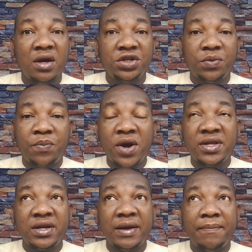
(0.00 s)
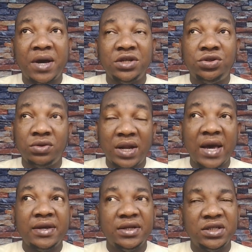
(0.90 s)
She pointed that by
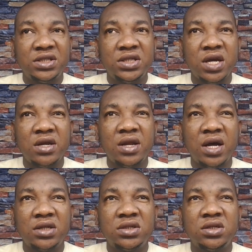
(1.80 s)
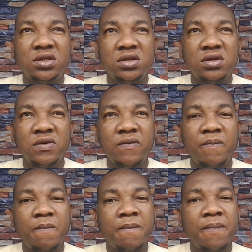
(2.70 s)
July this year that
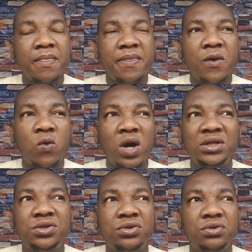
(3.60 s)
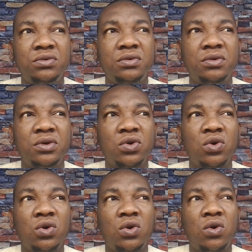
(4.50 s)
they want to
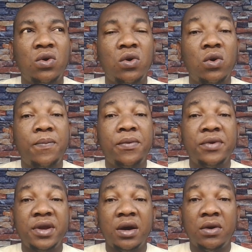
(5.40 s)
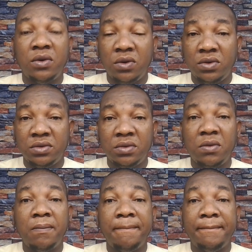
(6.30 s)
open their own
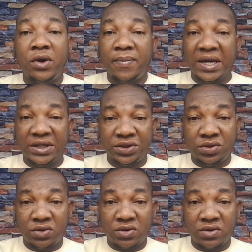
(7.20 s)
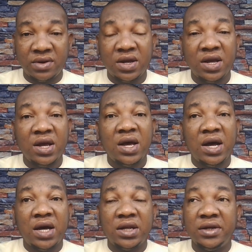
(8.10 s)
mobile store.
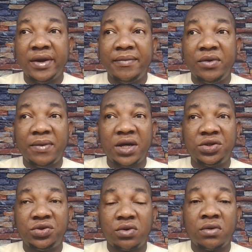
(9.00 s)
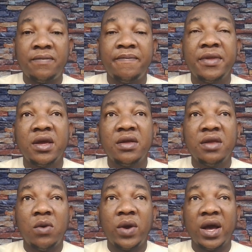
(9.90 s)
And in that mobile store,
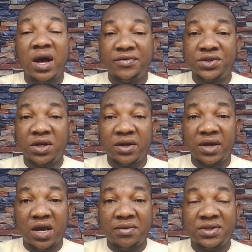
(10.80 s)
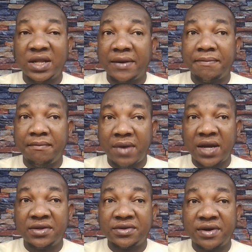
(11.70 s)
they will have some games like
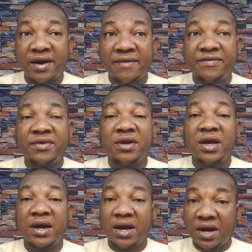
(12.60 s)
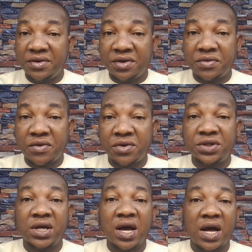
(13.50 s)
Minecraft, Candy
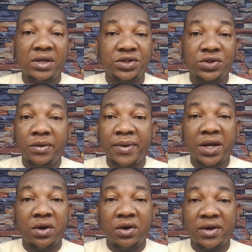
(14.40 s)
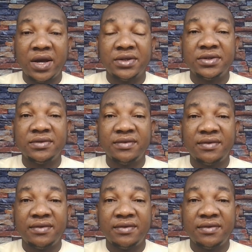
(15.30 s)
Crush, and so many others.